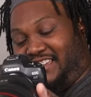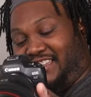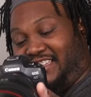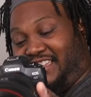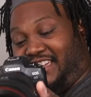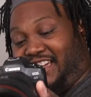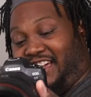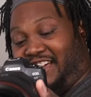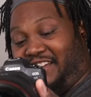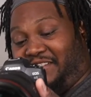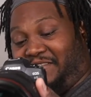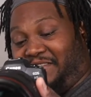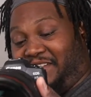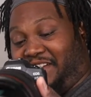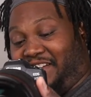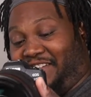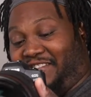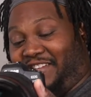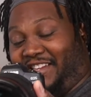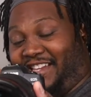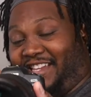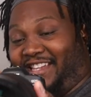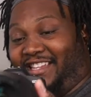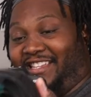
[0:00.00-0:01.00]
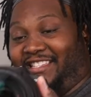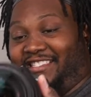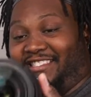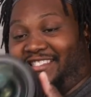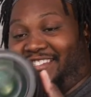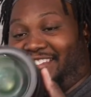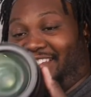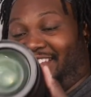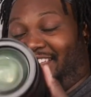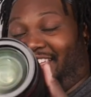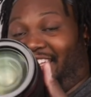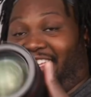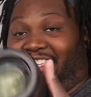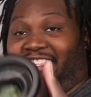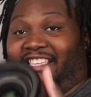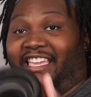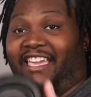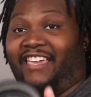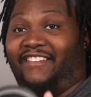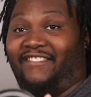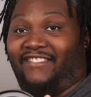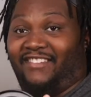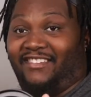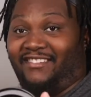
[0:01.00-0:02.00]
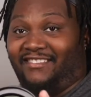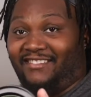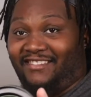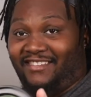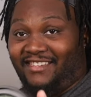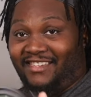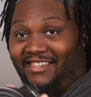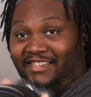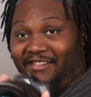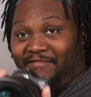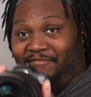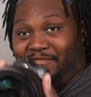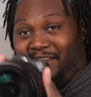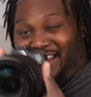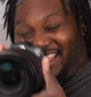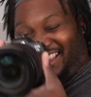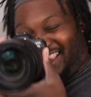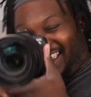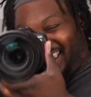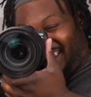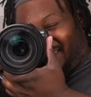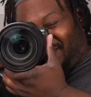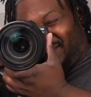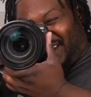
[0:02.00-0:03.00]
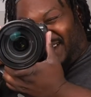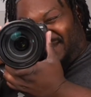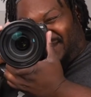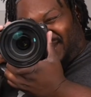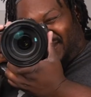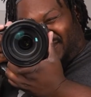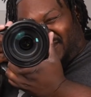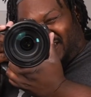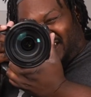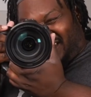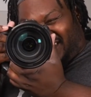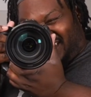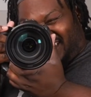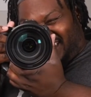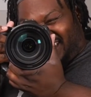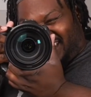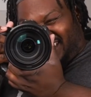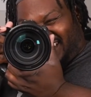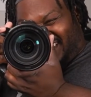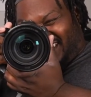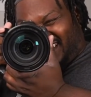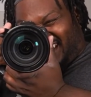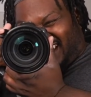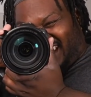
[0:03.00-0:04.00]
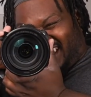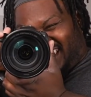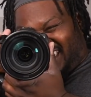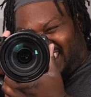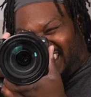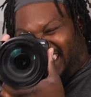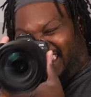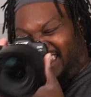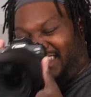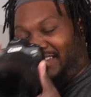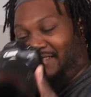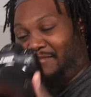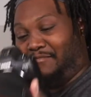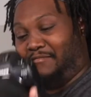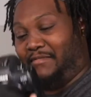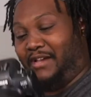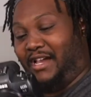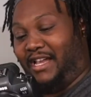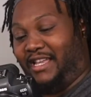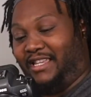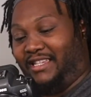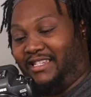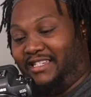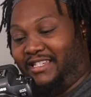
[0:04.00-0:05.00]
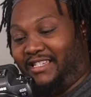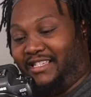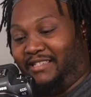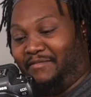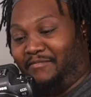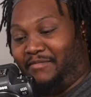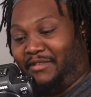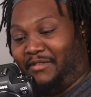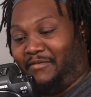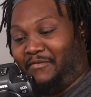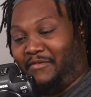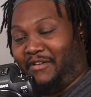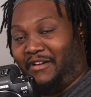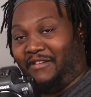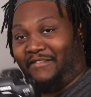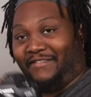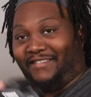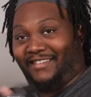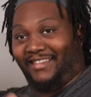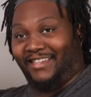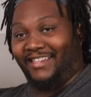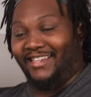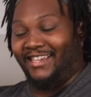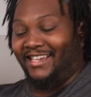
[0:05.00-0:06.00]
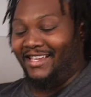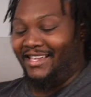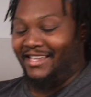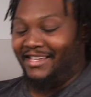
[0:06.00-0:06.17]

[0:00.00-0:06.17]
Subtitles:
Y'all, okay, look, it's heavy, but I think it might be worth it. I think it might just be worth it.